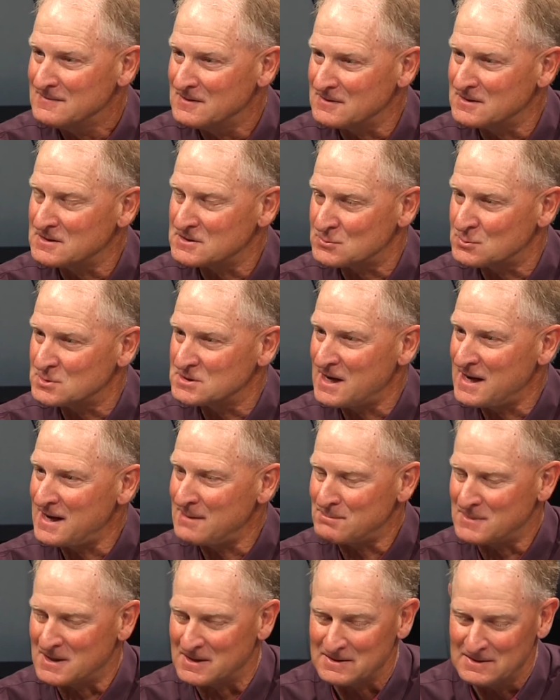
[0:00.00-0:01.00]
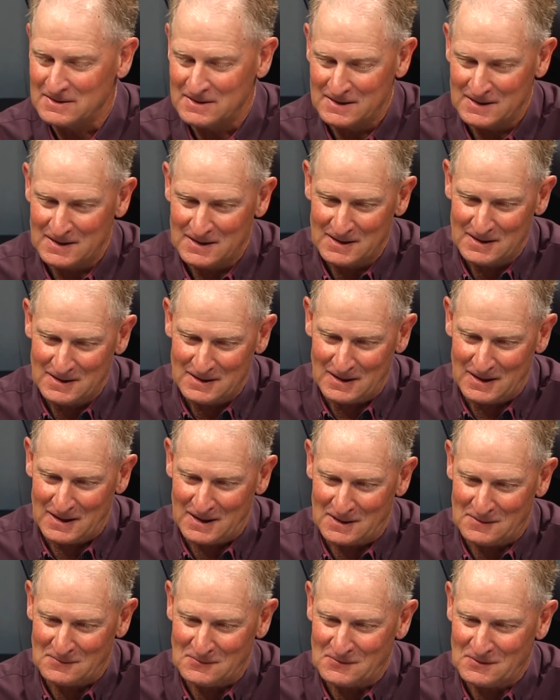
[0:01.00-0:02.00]
that this was happening,
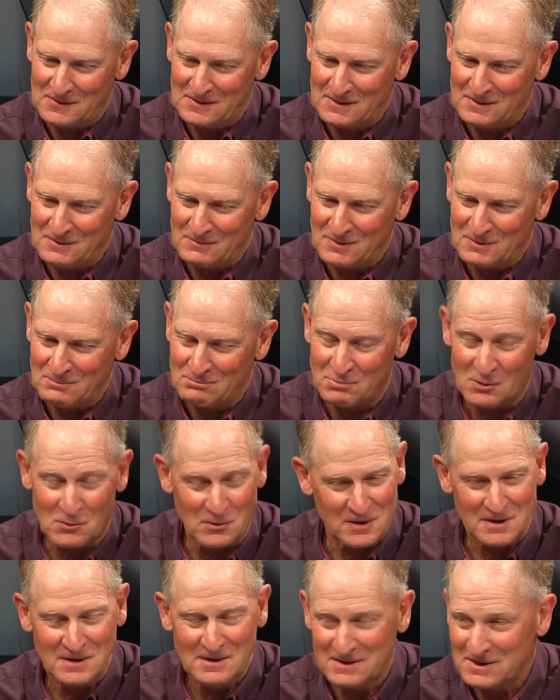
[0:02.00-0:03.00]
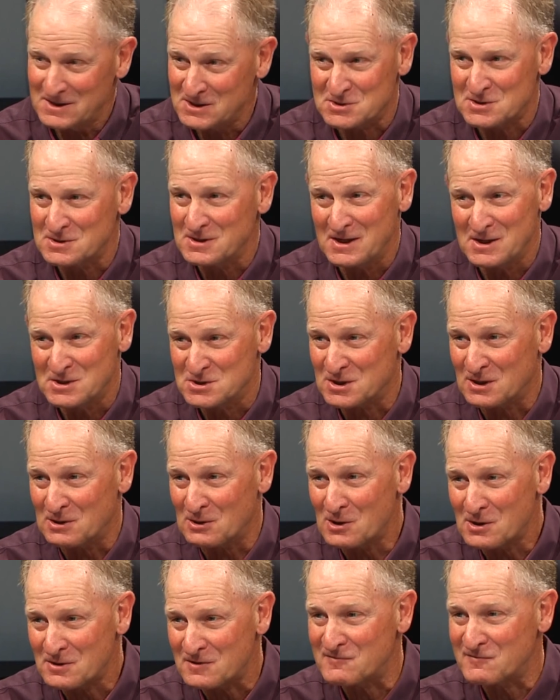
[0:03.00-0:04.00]
and boy, it's a
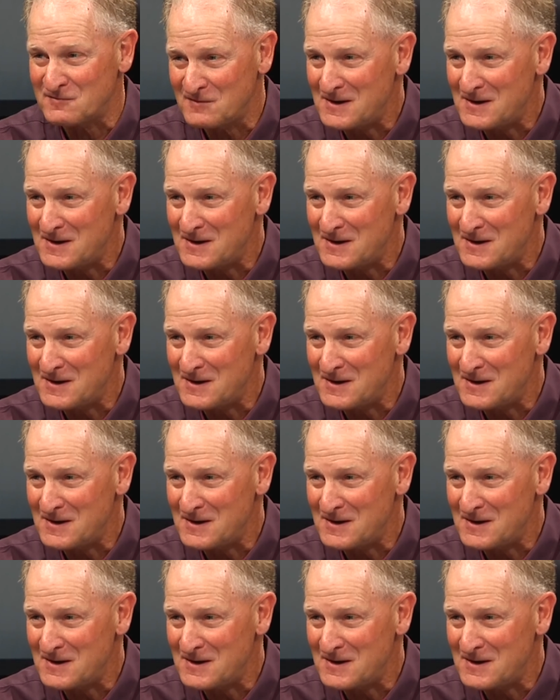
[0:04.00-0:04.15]
lot of